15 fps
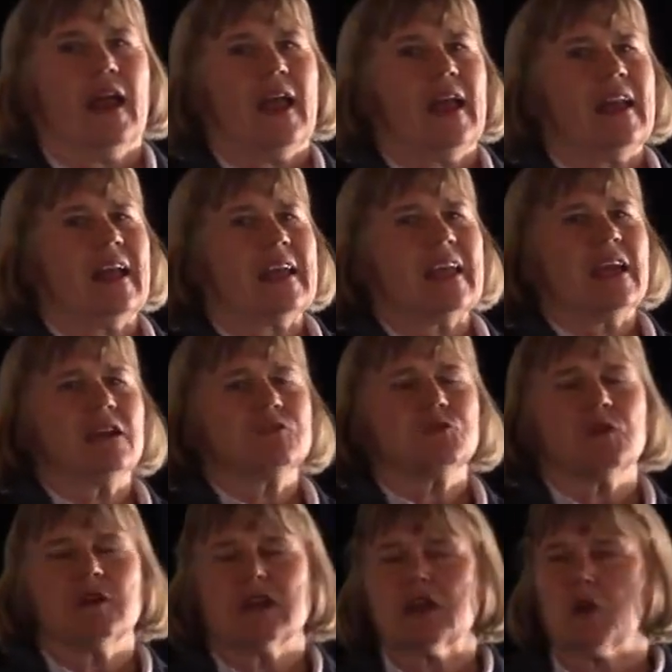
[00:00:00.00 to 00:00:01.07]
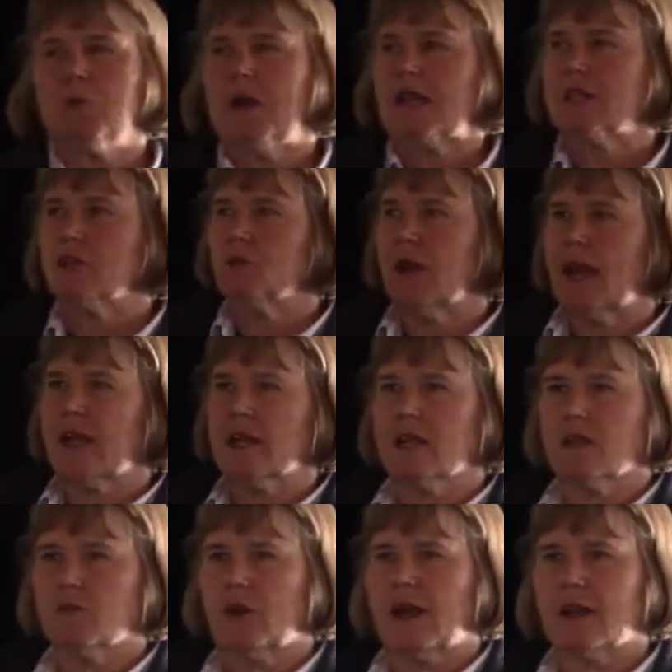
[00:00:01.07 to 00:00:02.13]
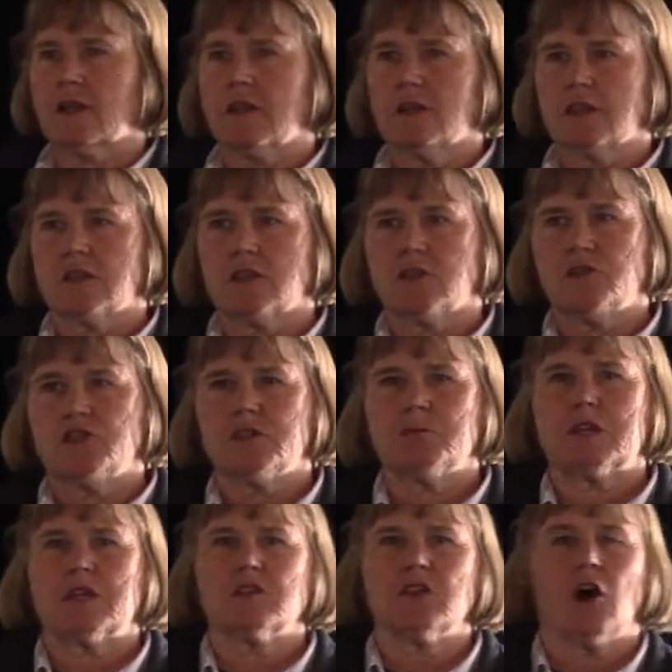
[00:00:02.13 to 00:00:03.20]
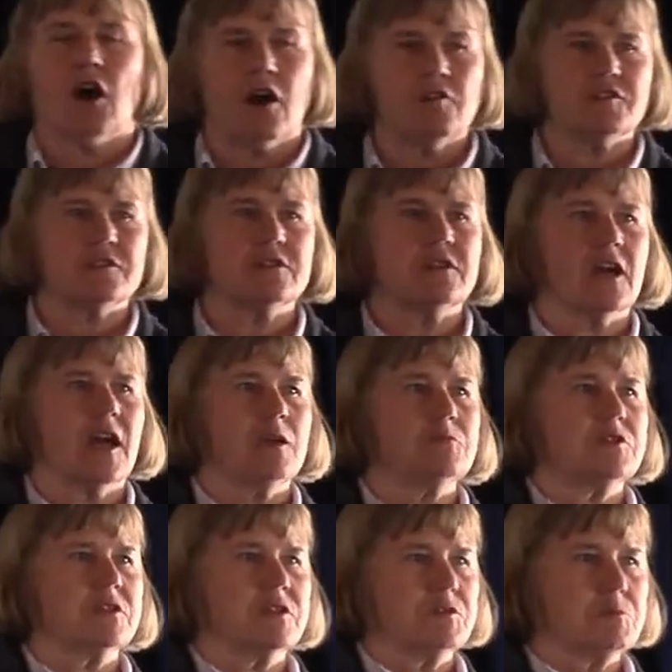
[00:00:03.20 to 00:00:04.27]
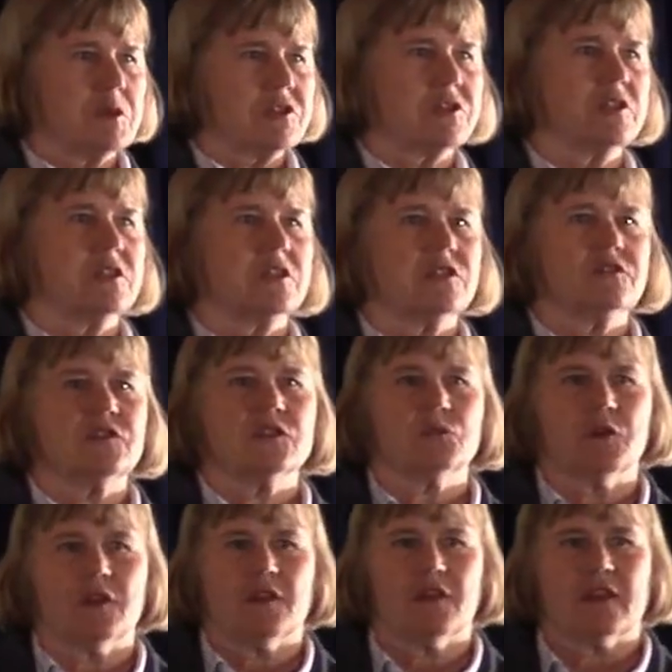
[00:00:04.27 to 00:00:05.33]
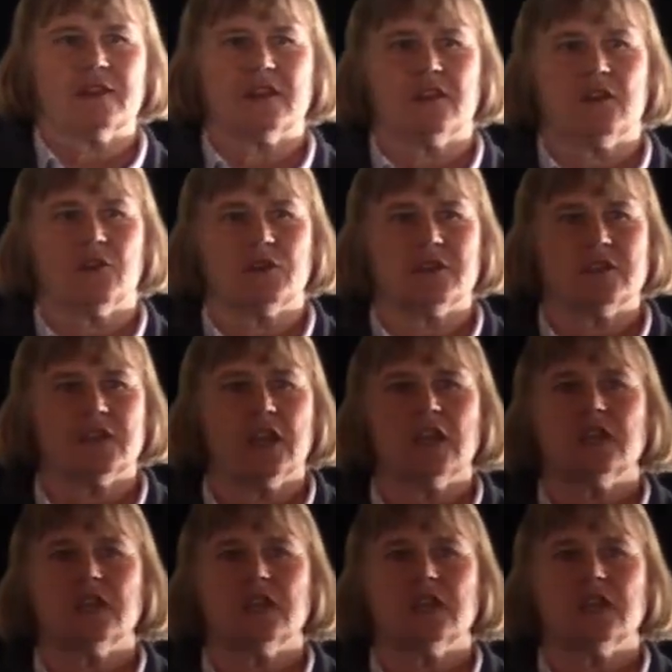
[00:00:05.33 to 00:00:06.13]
And I guess we're going to go back to radical inclusion because oftentimes, especially in this field, one of the things I notice